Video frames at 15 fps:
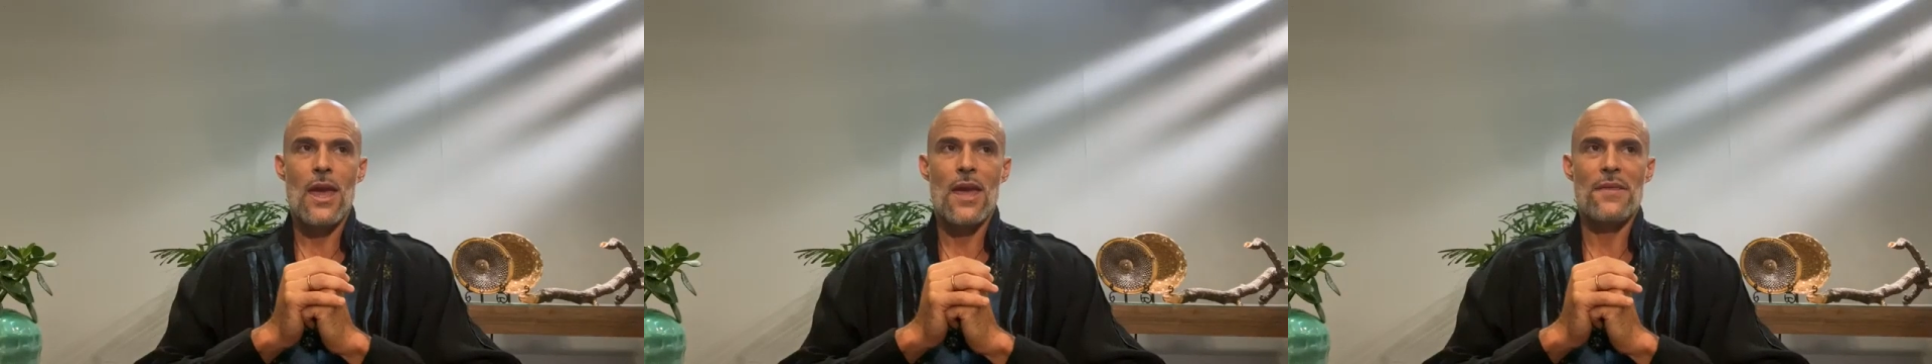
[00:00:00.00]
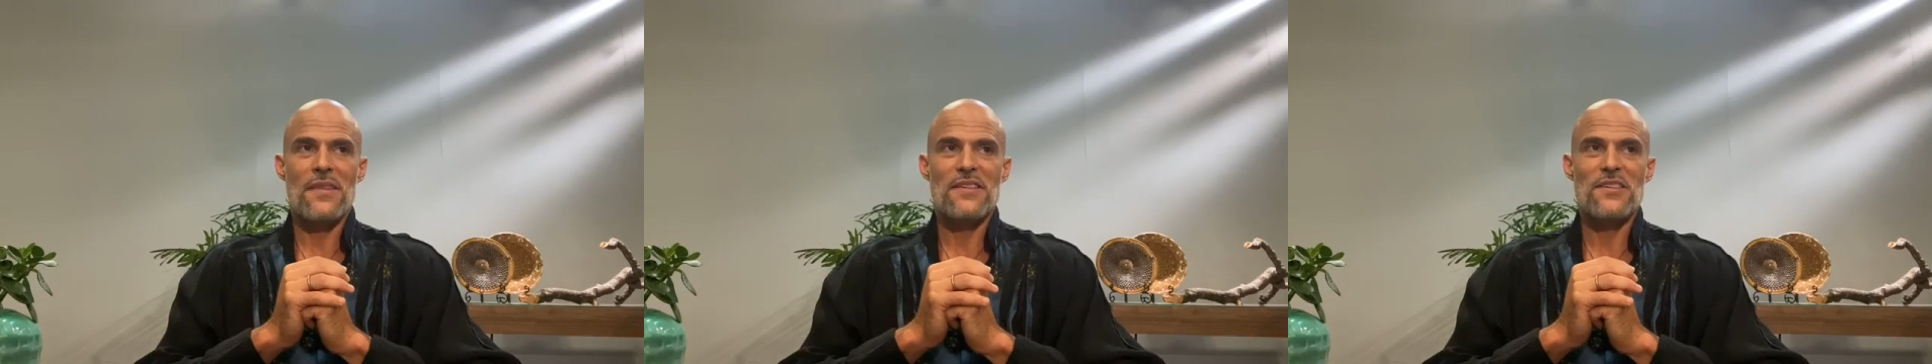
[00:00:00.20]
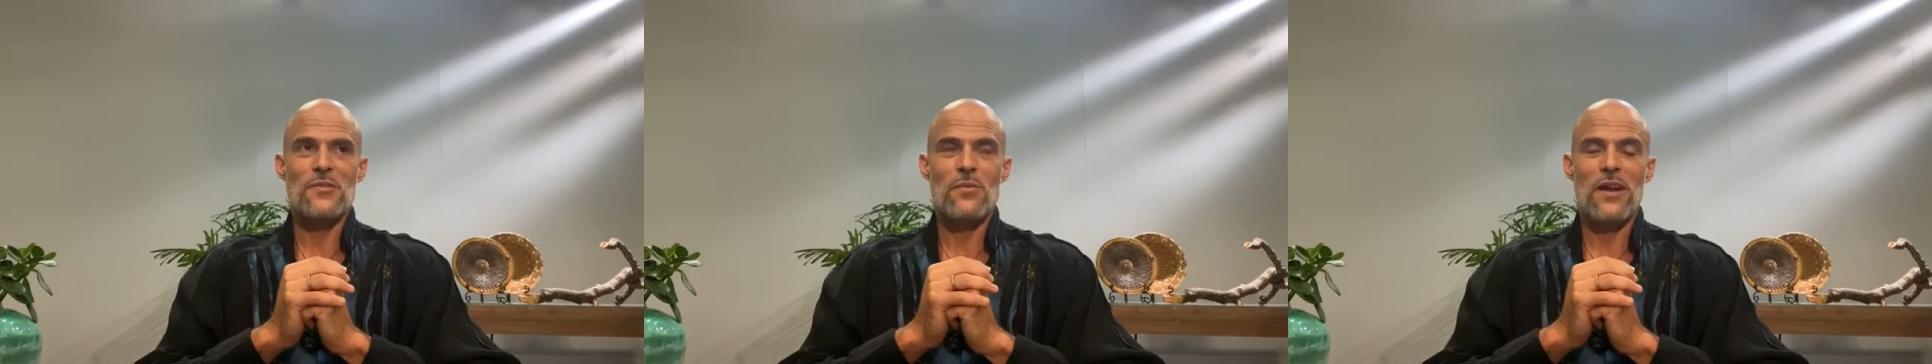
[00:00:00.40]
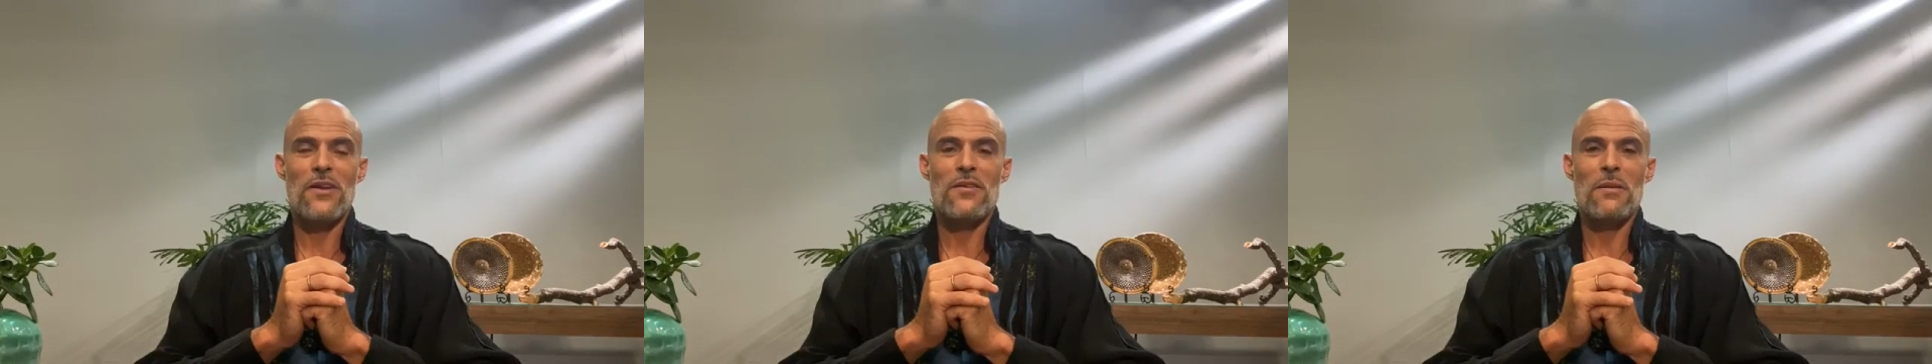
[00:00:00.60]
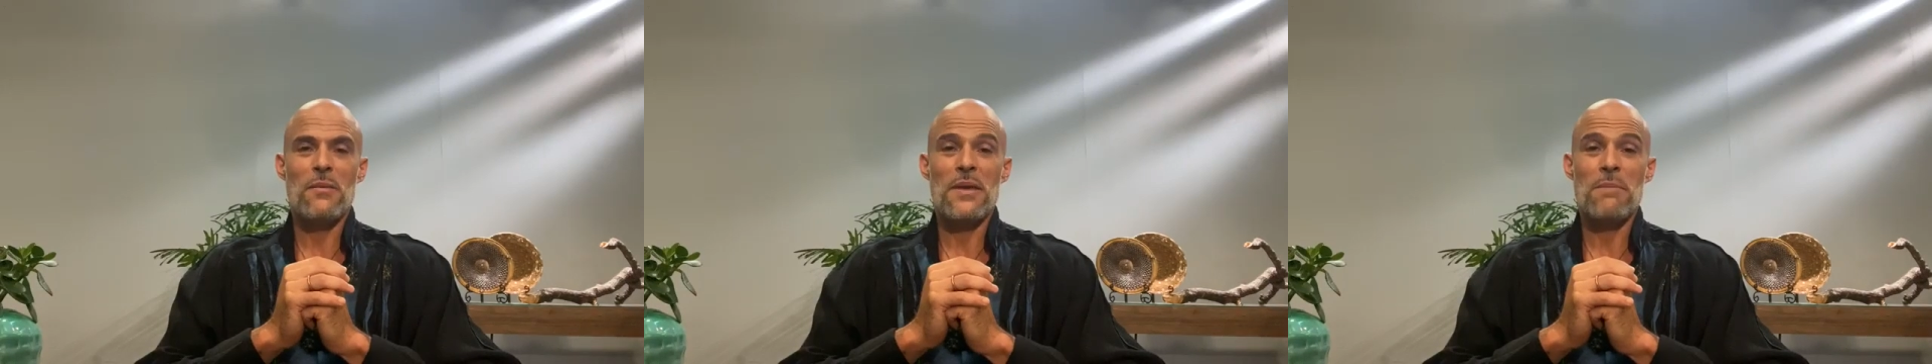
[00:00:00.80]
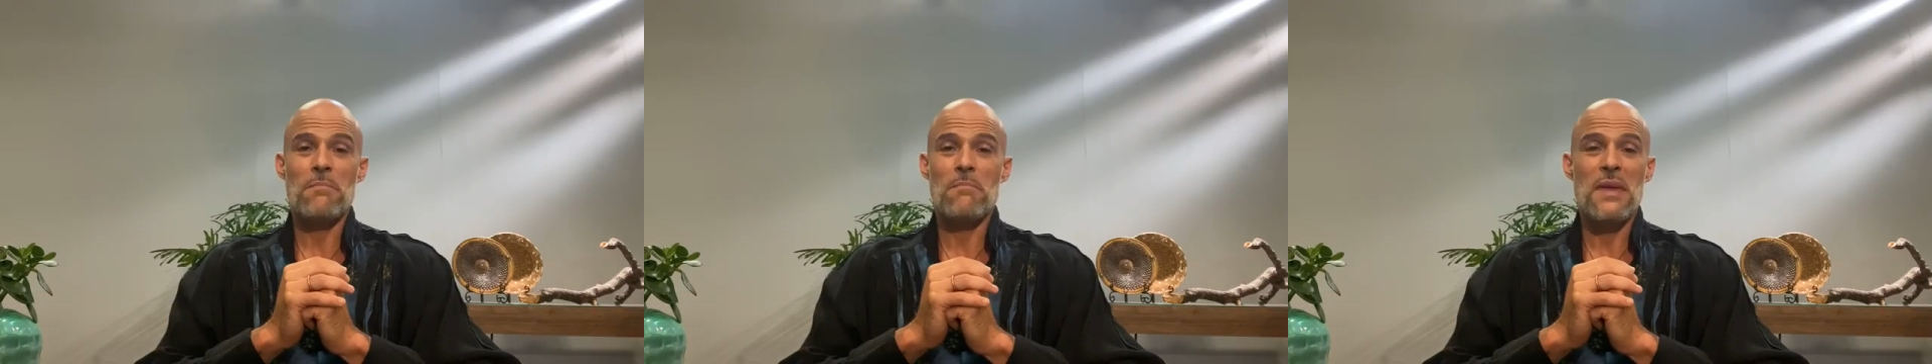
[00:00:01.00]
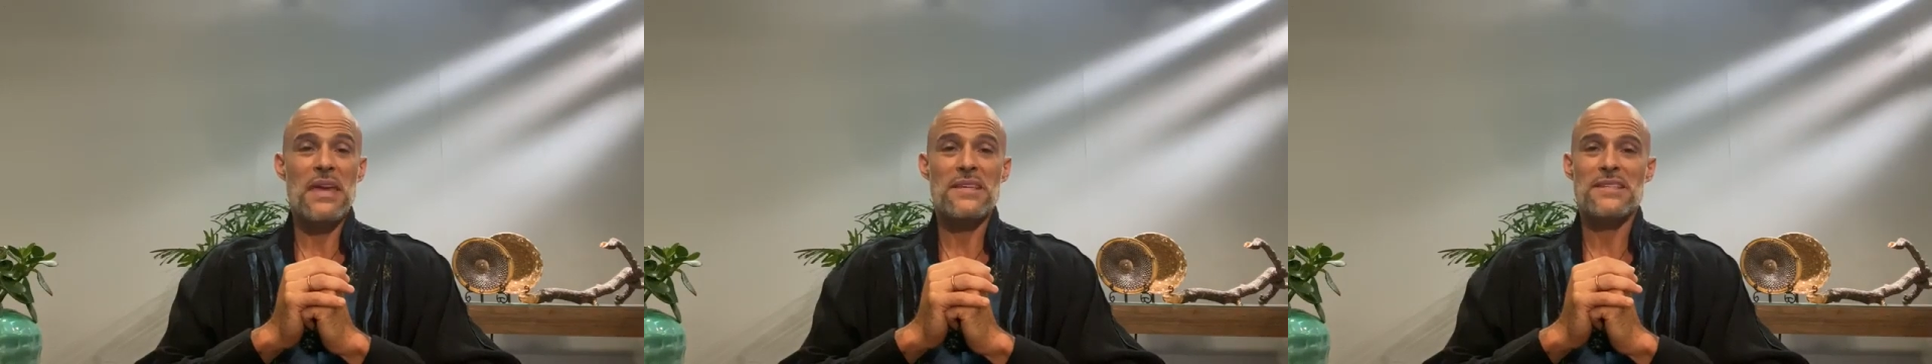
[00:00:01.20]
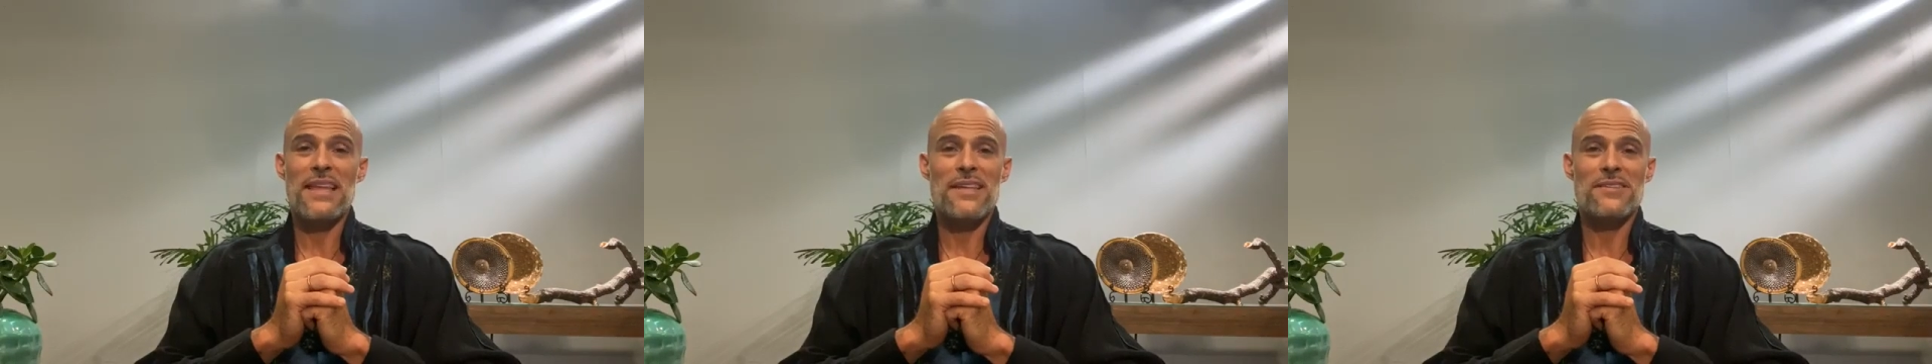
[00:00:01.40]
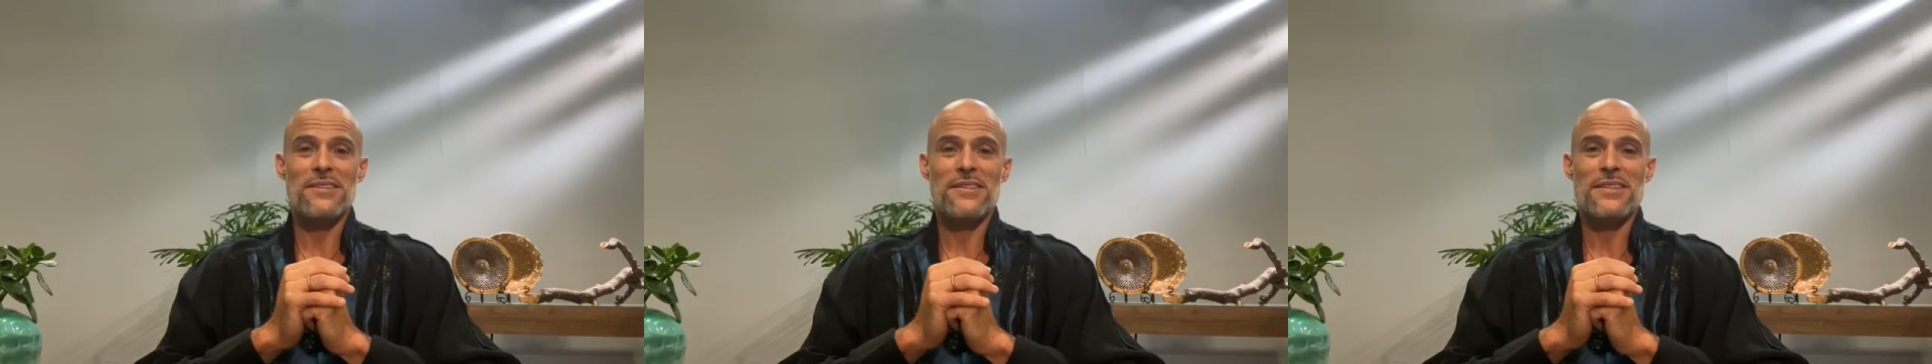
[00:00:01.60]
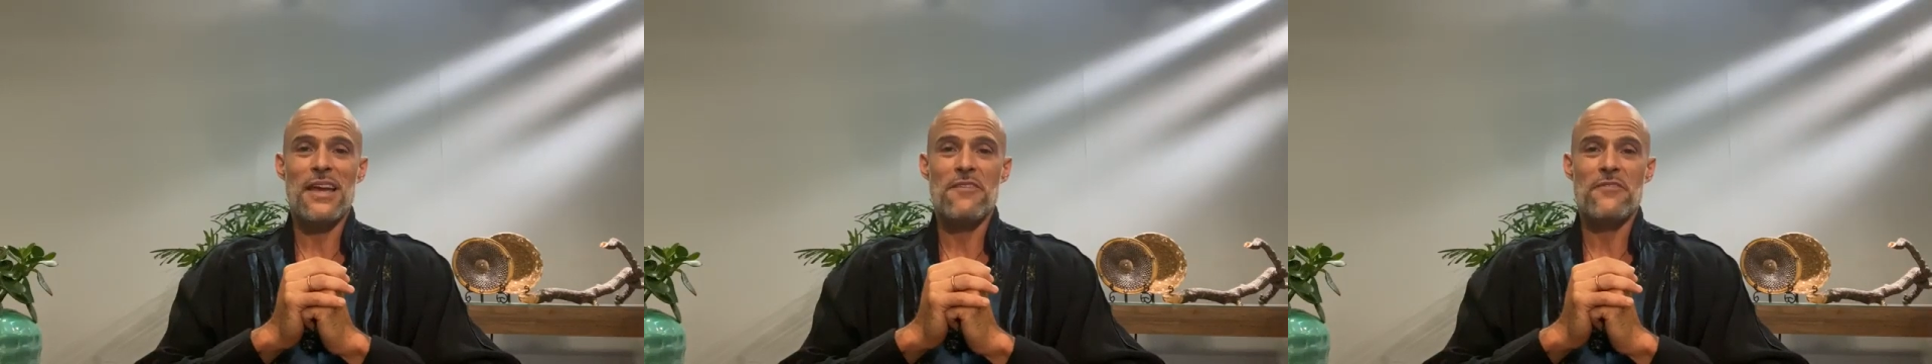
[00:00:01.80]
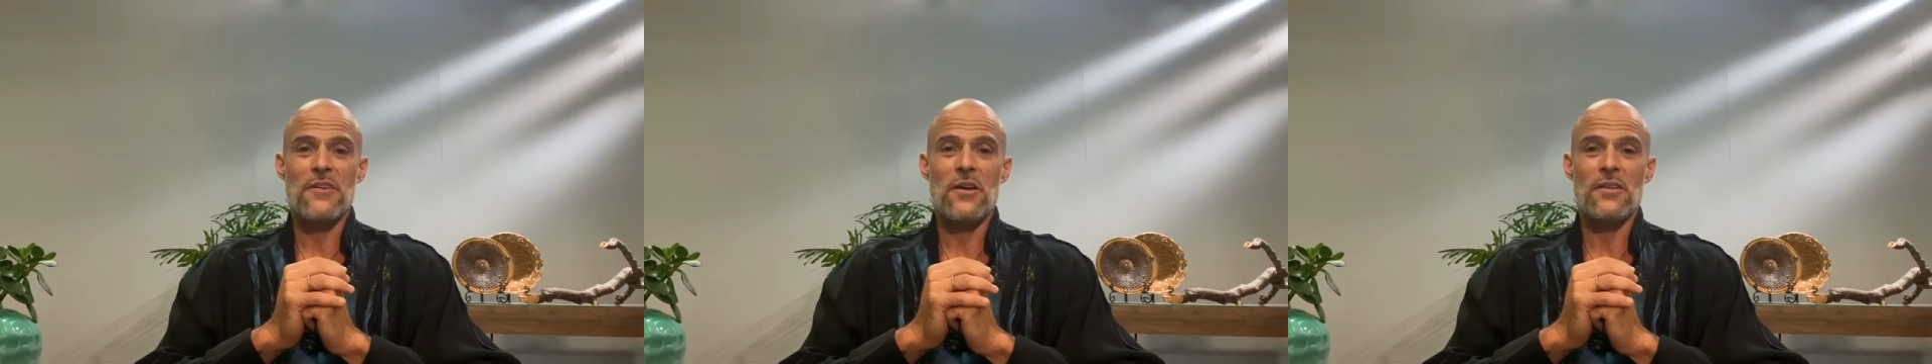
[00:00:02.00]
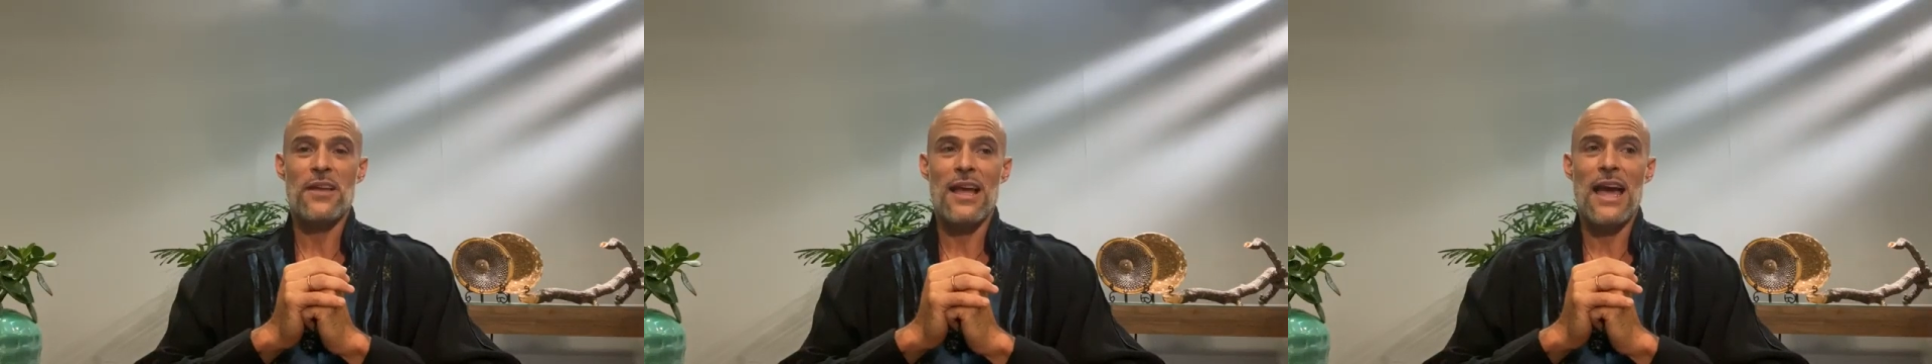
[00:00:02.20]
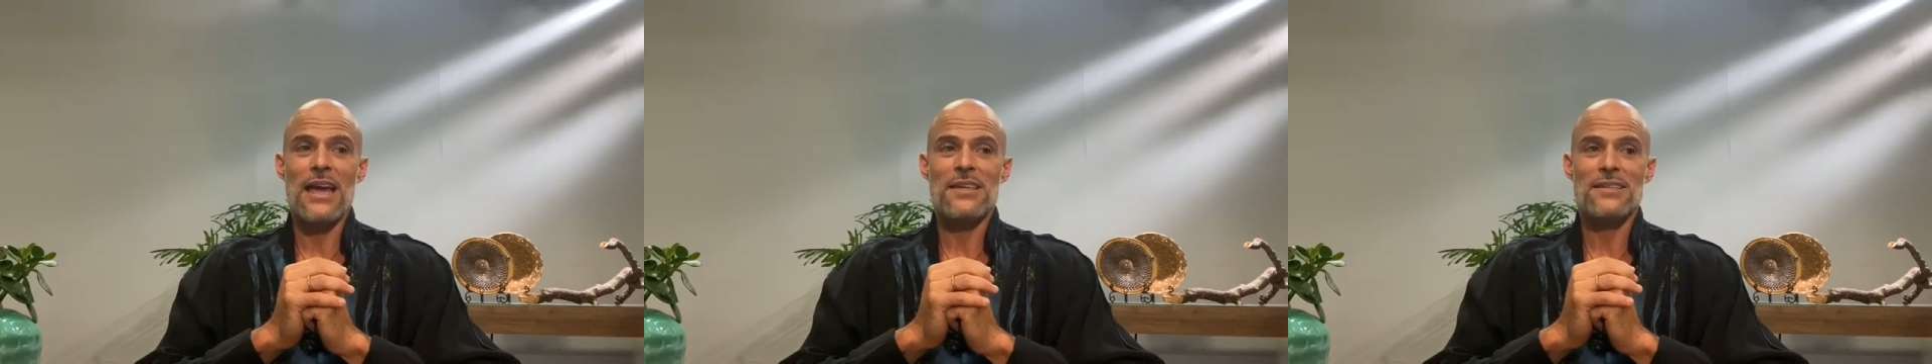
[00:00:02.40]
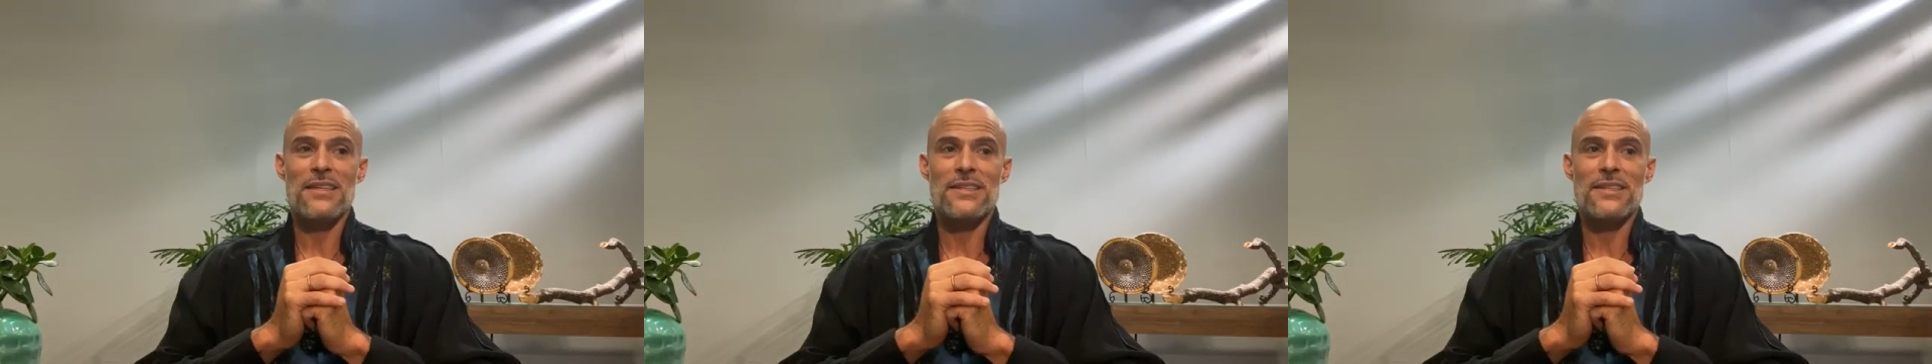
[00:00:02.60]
And this is one of the biggest lessons I felt, guys.